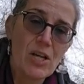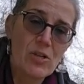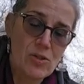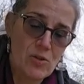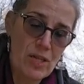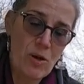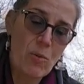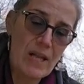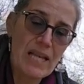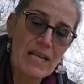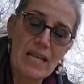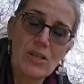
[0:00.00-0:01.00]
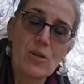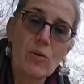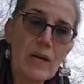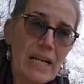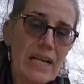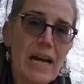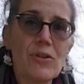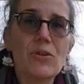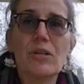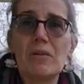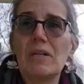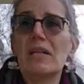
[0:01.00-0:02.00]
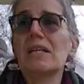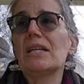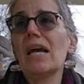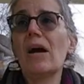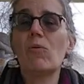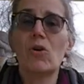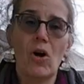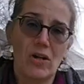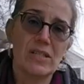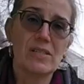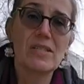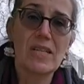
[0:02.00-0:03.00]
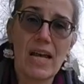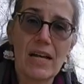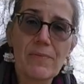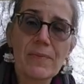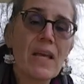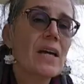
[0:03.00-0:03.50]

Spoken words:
so that when they let the queen out, they're going to be like, yeah, we're all going to stay.